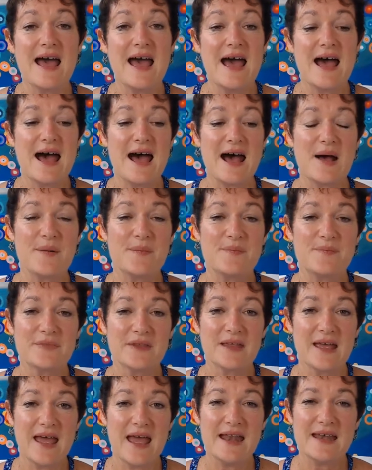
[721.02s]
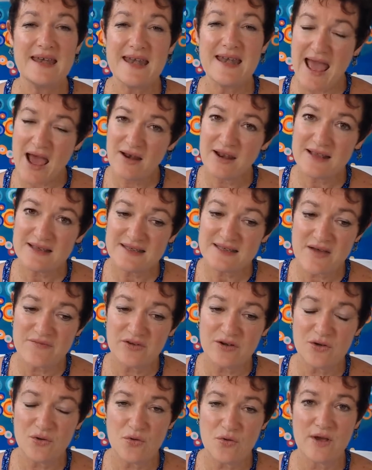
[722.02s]
Now let's have a
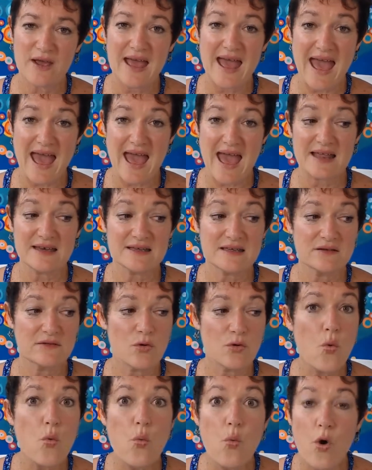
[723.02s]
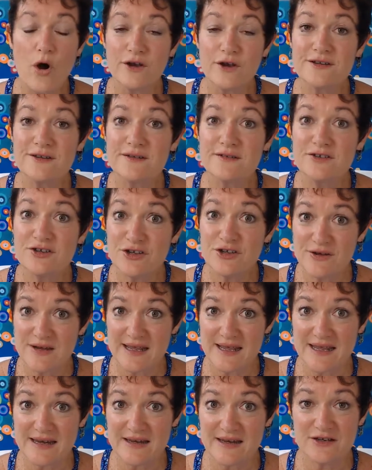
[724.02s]
look at what do you
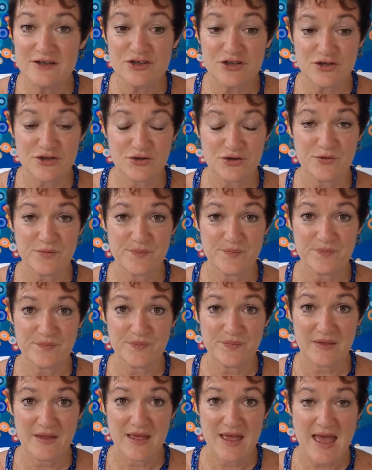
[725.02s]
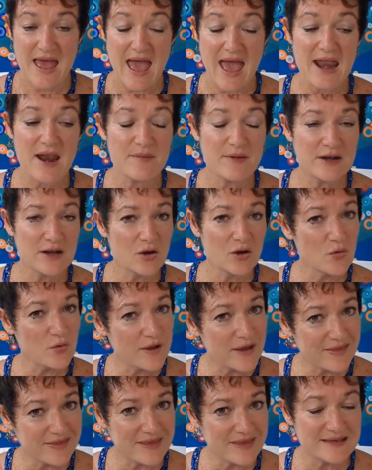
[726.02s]
need to do. And I'm going to look
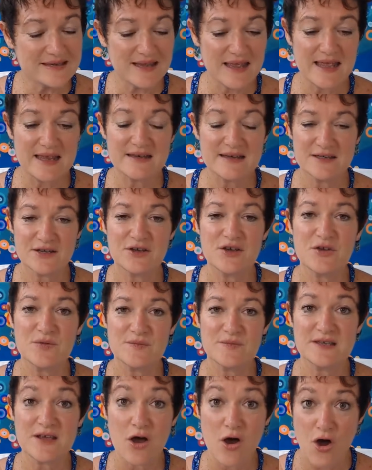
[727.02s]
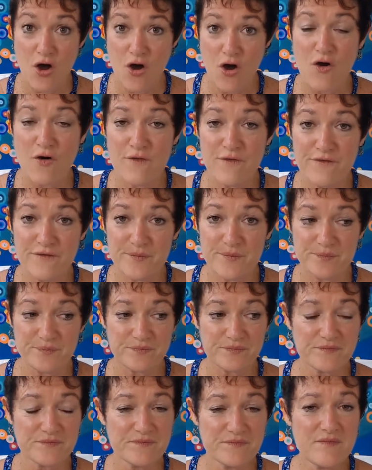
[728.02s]
at this in terms of,
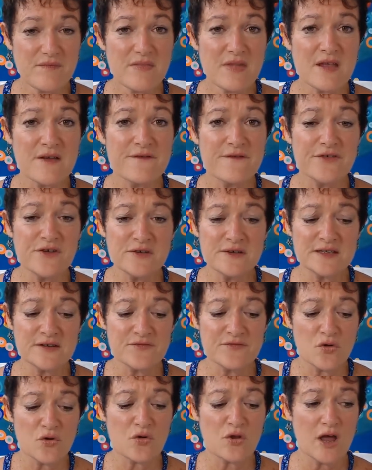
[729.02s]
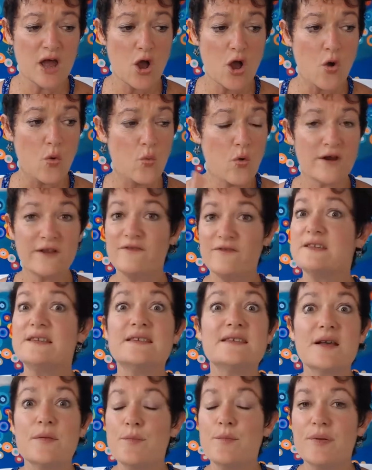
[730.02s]
first of all, what if this is
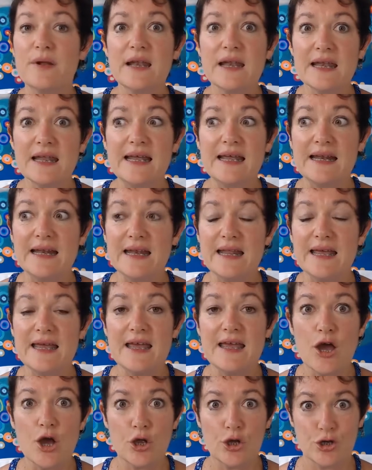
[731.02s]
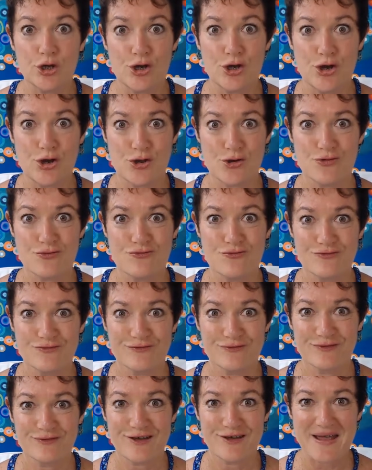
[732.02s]
completely new?
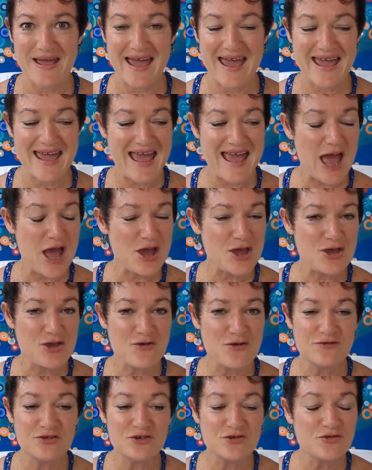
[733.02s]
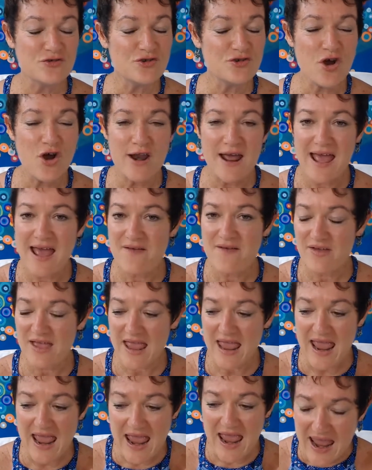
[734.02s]
Okay, you do not have
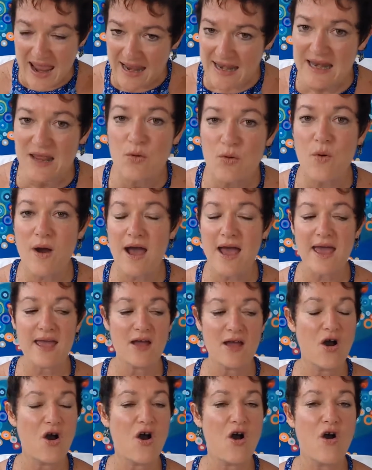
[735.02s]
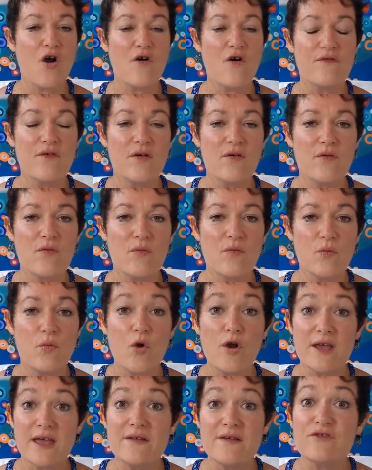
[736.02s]
any way of
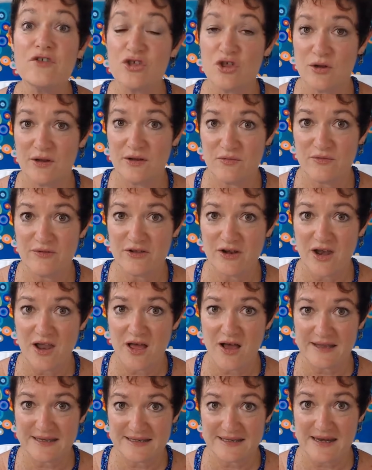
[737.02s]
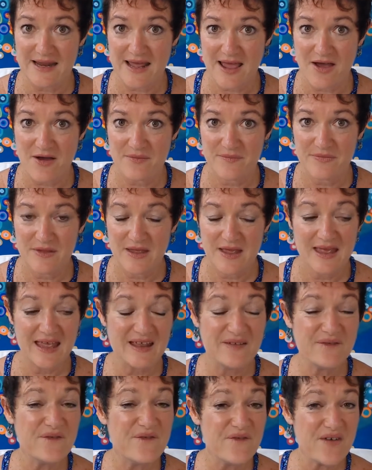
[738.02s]
working virtually with clients now.
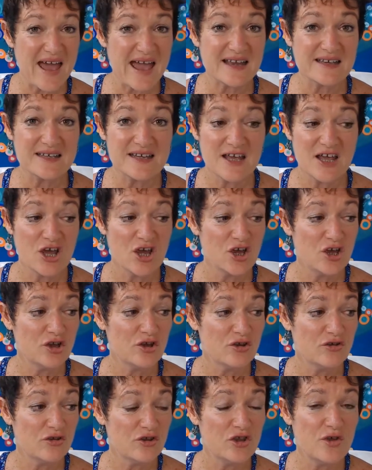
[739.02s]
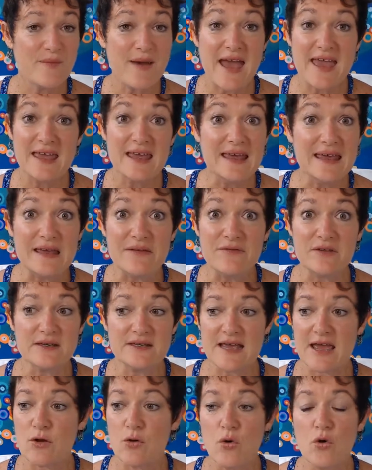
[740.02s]
In fact, you may even
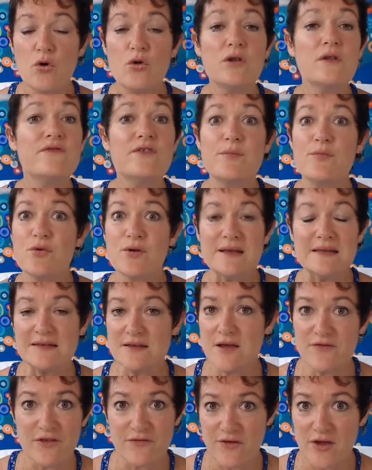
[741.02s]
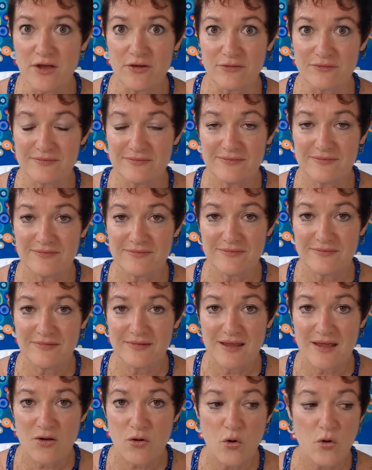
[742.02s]
take all of your bookings over the phone,
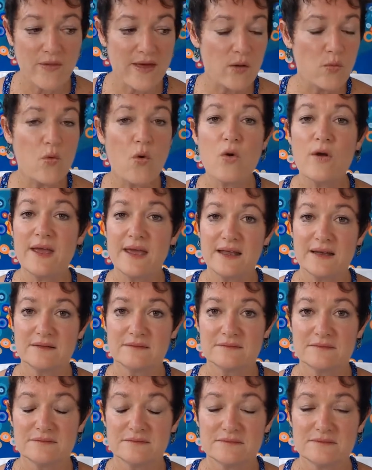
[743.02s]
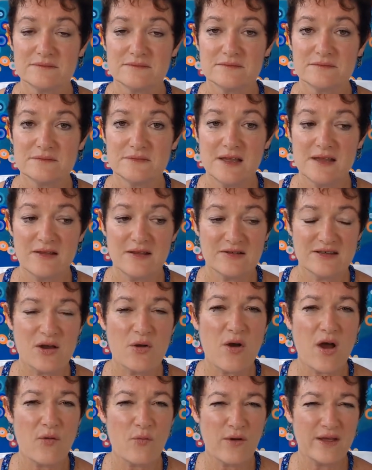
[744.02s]
or they walk in.
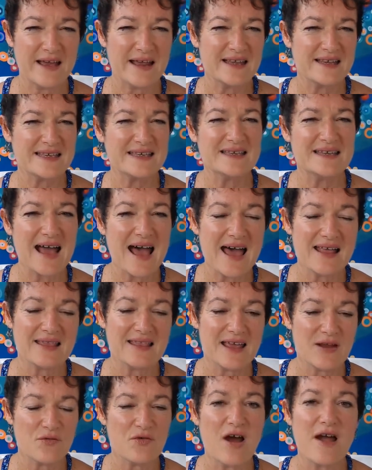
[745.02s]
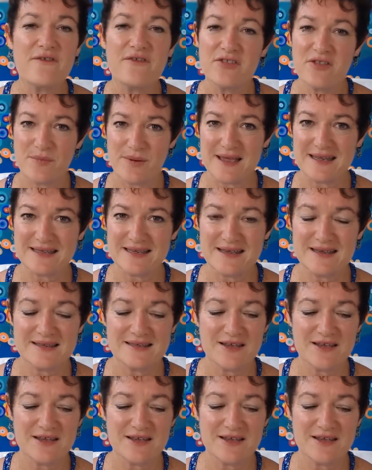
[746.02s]
So we're going to start there right from the basics.